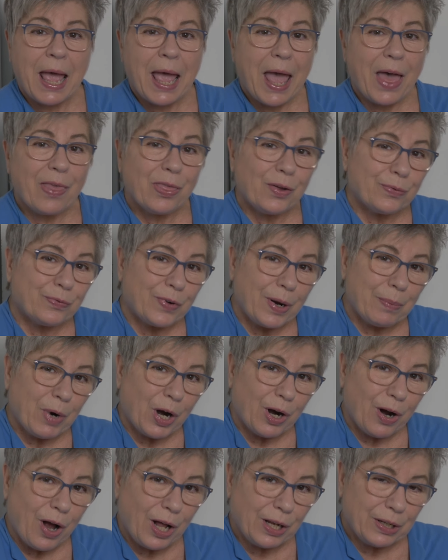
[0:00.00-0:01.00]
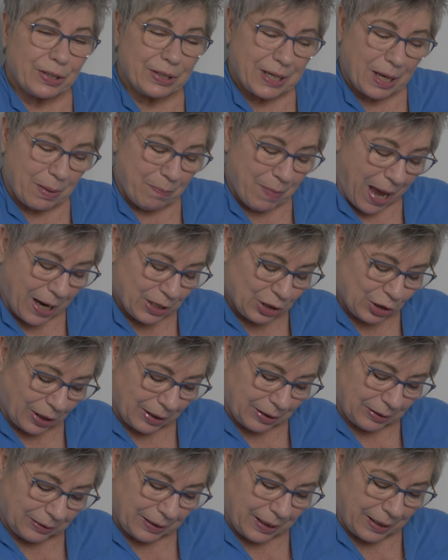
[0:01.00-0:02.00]
and they're from our Holiday
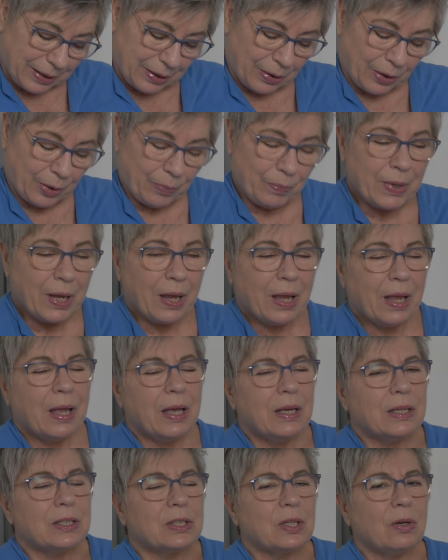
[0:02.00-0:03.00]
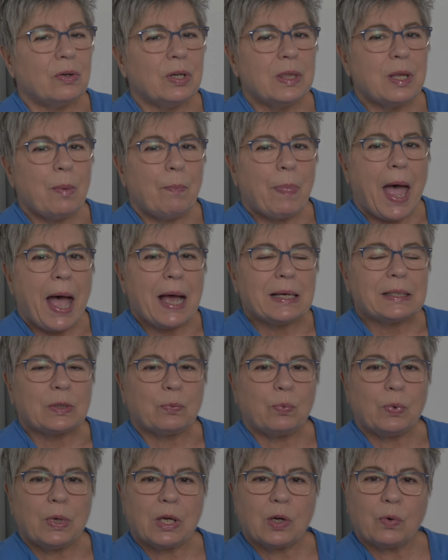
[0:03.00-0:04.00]
Magic litter. So in the
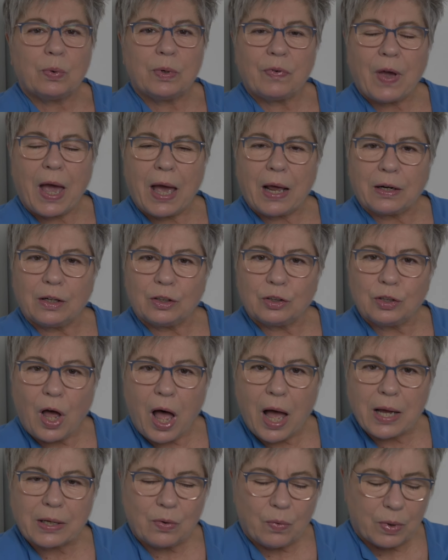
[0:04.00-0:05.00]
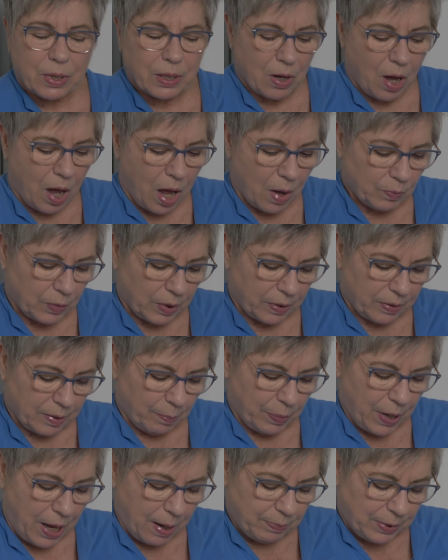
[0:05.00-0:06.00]
past week, we've had a lot going on with the
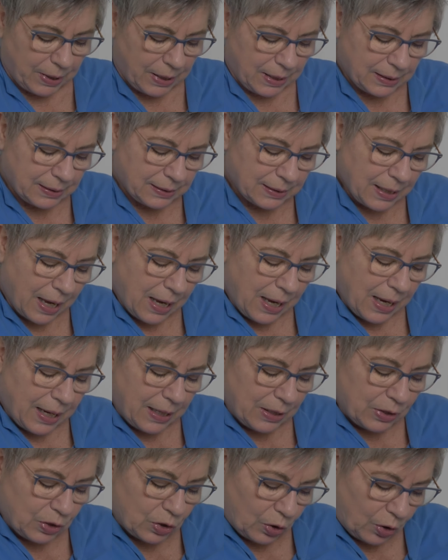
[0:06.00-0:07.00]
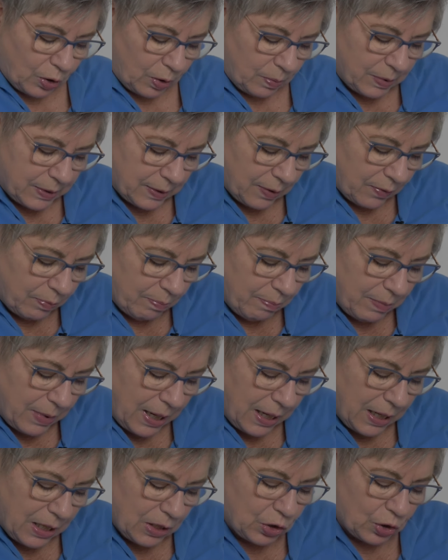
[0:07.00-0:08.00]
puppies in terms of
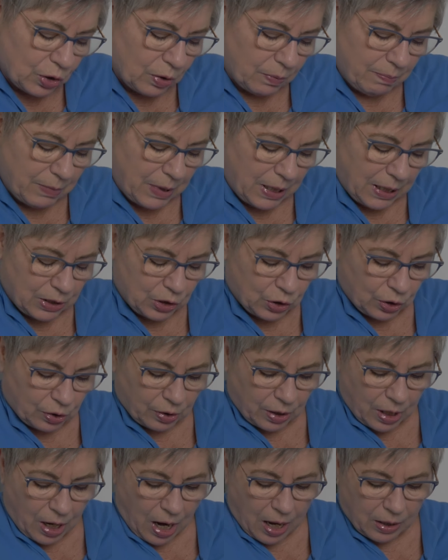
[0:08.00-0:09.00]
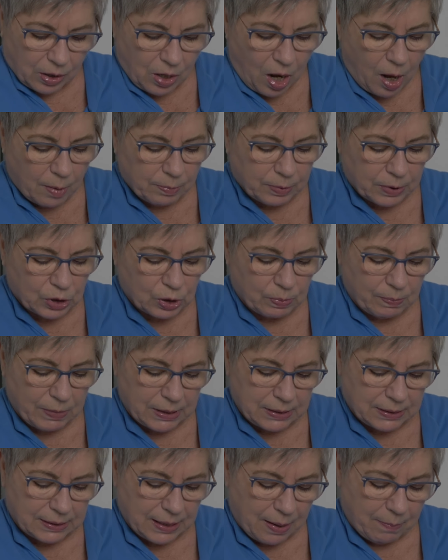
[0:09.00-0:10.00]
major
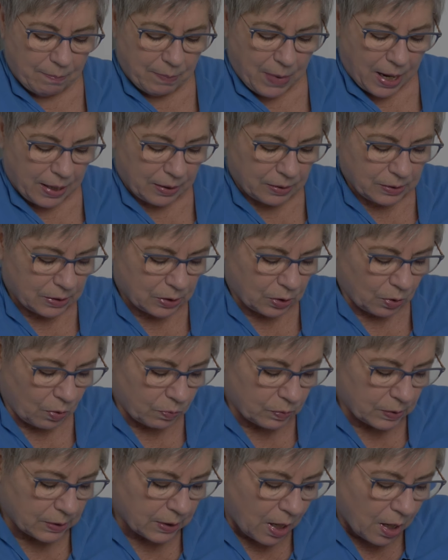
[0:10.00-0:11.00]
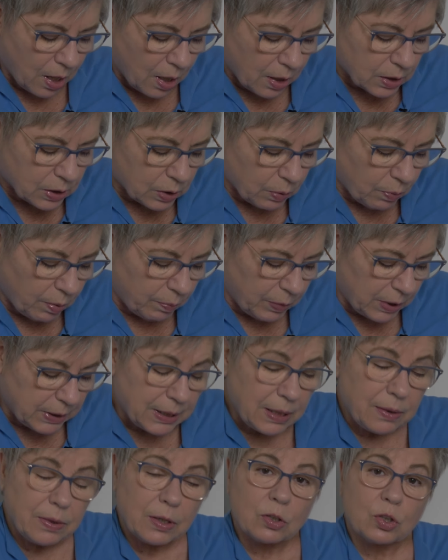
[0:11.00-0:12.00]
accomplishments and milestones. So when we
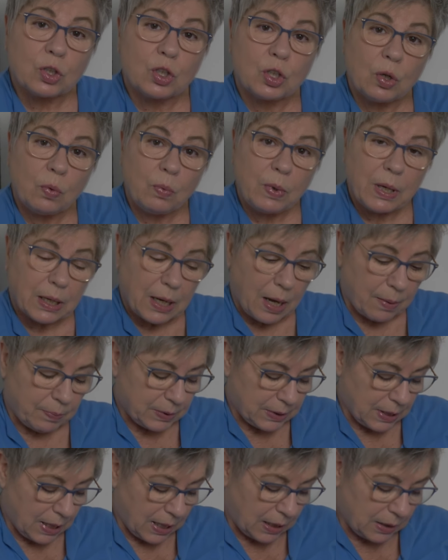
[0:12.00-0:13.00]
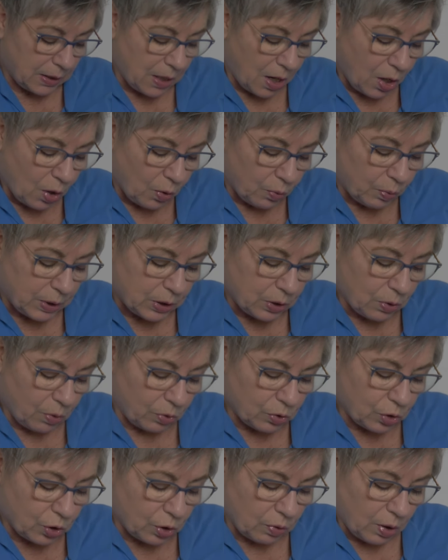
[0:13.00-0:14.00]
did their 2-week update, we
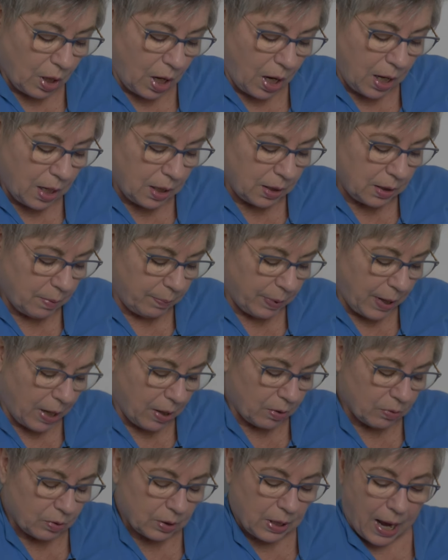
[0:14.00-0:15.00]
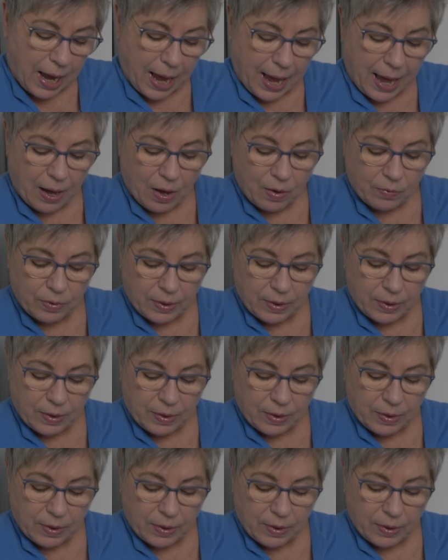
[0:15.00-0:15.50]
told you all about how